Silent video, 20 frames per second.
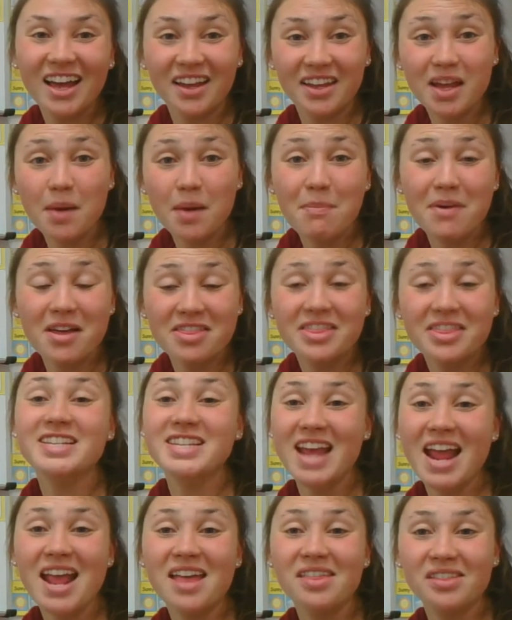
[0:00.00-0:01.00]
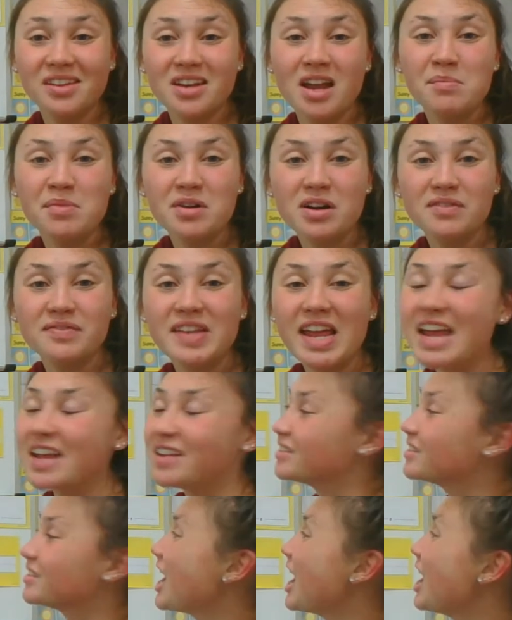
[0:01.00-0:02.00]
Yep, the day, the number of
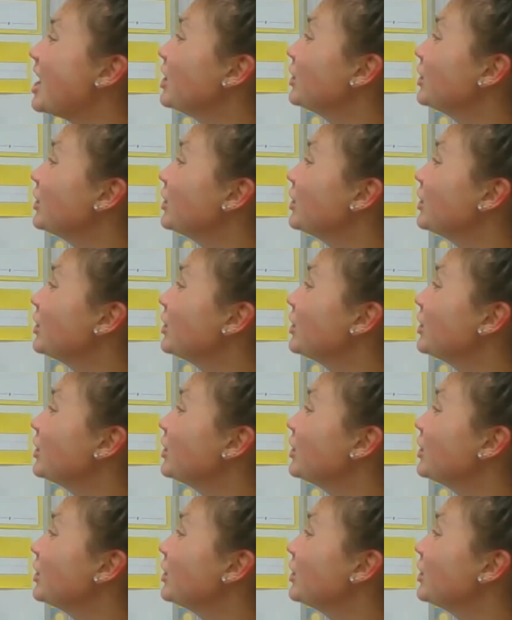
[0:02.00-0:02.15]
days.